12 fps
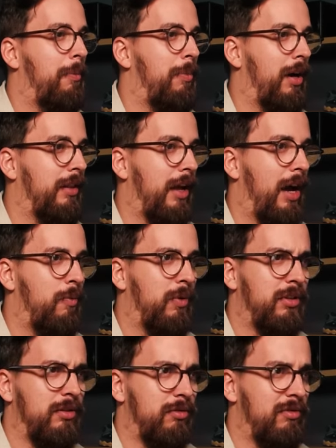But I
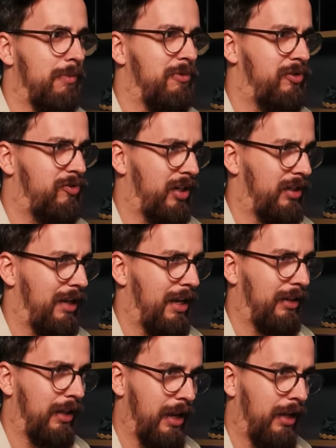wanted to demonstrate
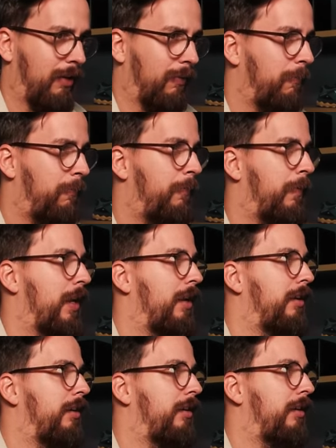that and
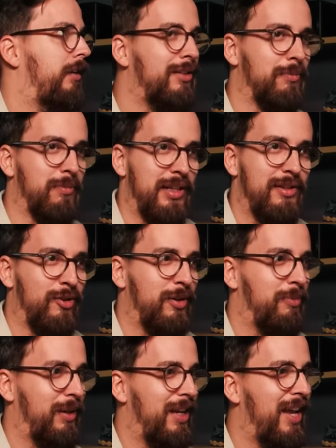failed
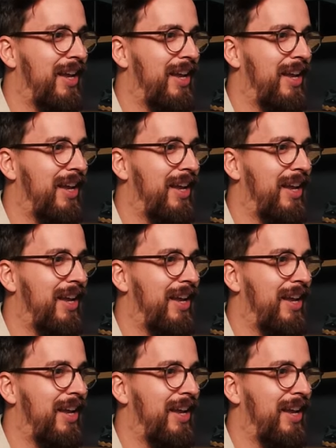miserably.